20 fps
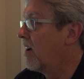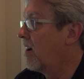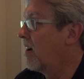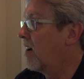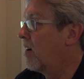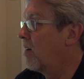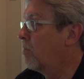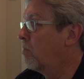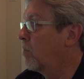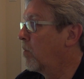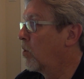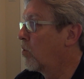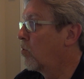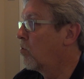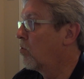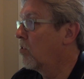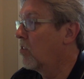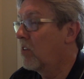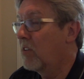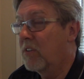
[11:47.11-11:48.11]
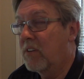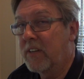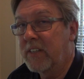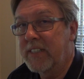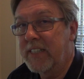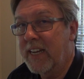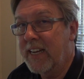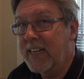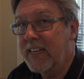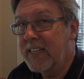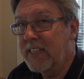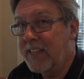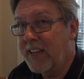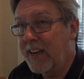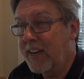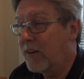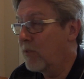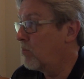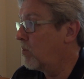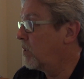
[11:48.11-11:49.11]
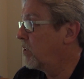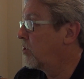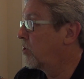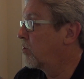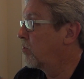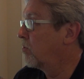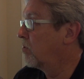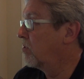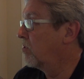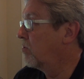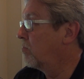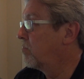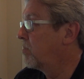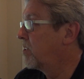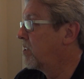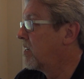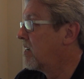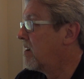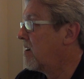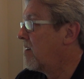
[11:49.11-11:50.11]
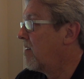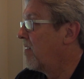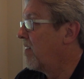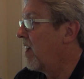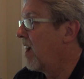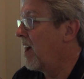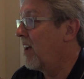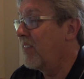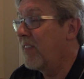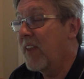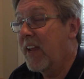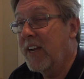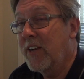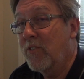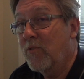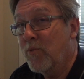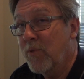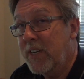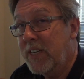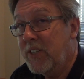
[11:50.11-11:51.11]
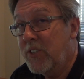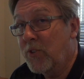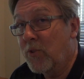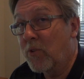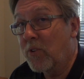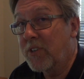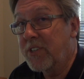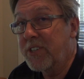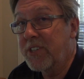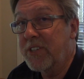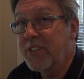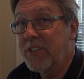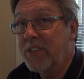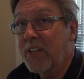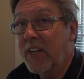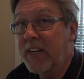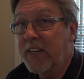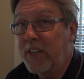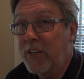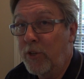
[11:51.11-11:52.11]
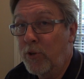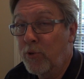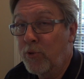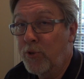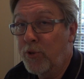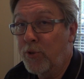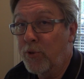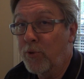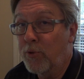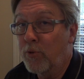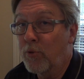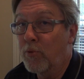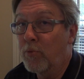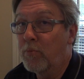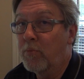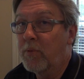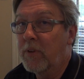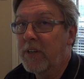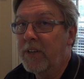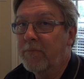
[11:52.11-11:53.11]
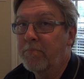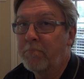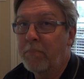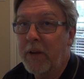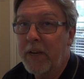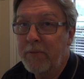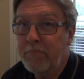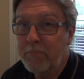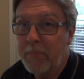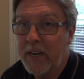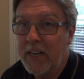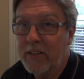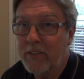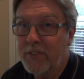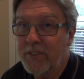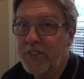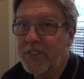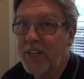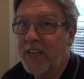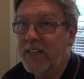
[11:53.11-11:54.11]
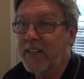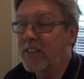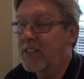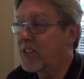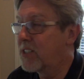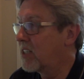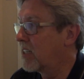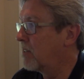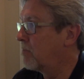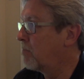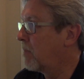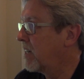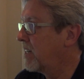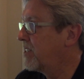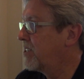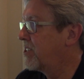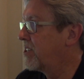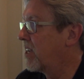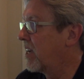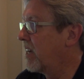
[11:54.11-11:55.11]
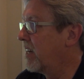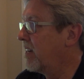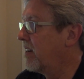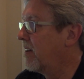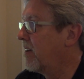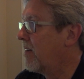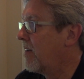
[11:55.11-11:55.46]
Local Italian language groups. Online resources like YouTube and pen pal sites and my site.